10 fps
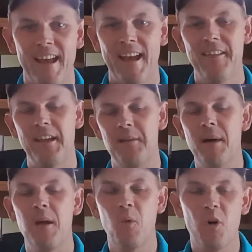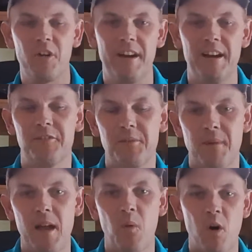Hey there, Mike Walker here from
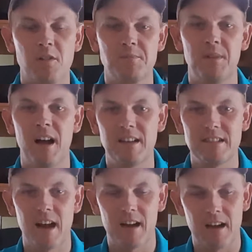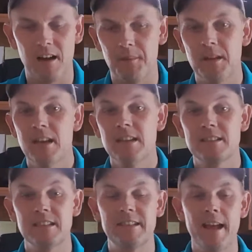MikeWalkersBlog.com.
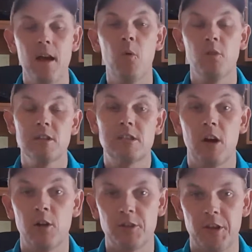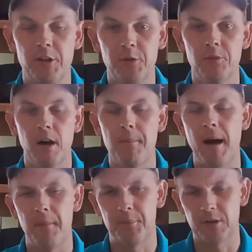Today I want to talk to you
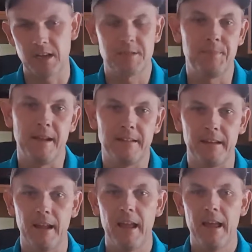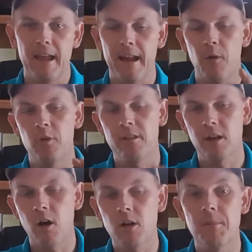about prospecting and I want to
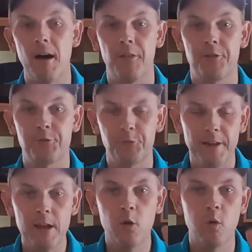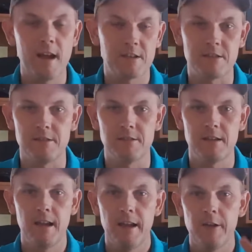talk about three
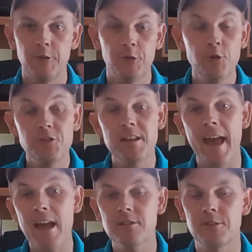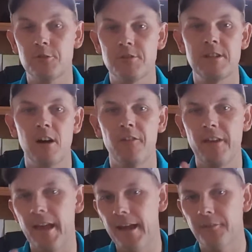questions you should ask
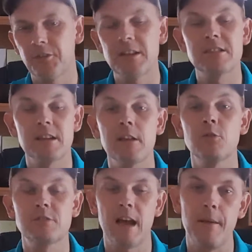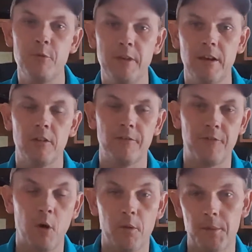yourself every single time you get on the
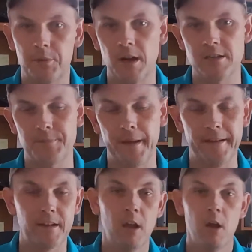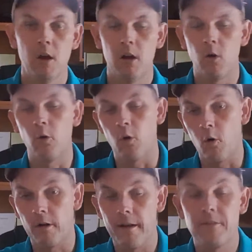phone with a prospect or,
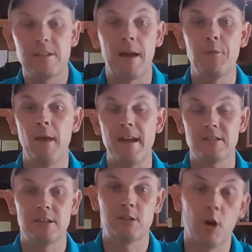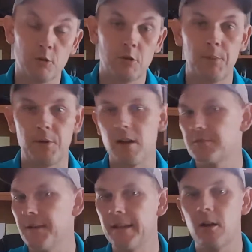or every time you actually talk to a
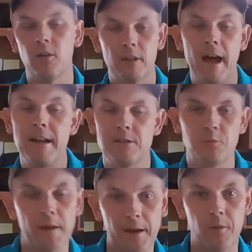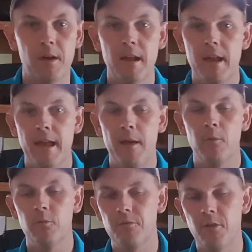prospect online as well.
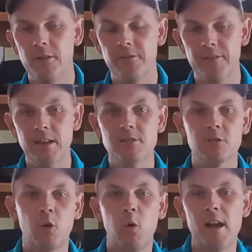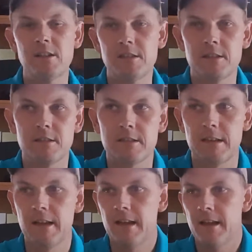And the, these are questions
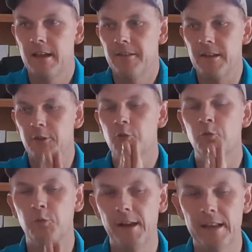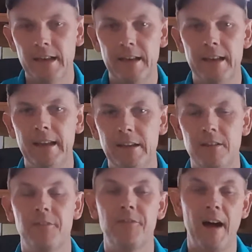that you really need
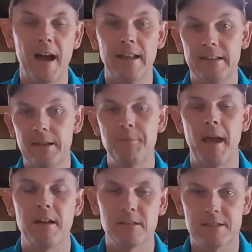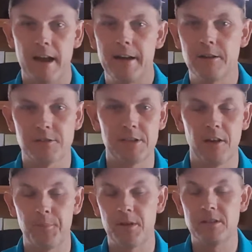to find deep down inside of
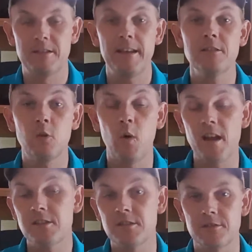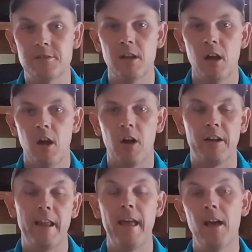yourself because these questions are
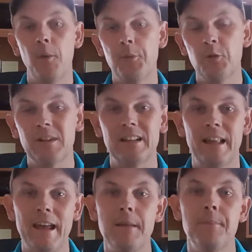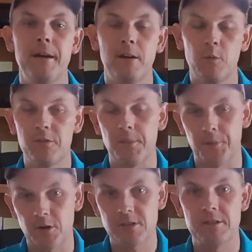going to help you relate better with the
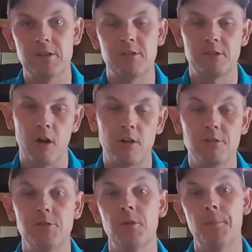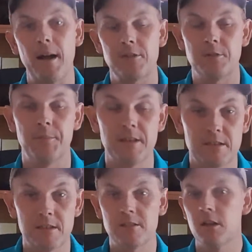person that you're talking to about your
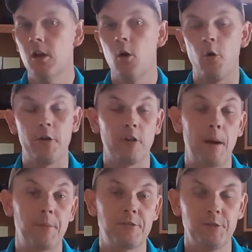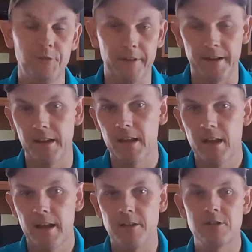business or your opportunity.
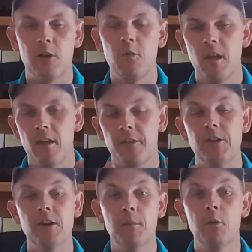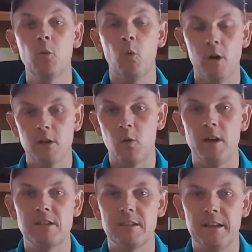And so the number one
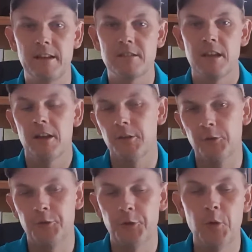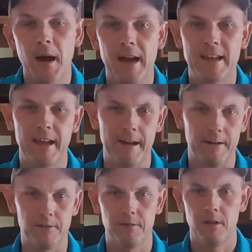question is, do I care?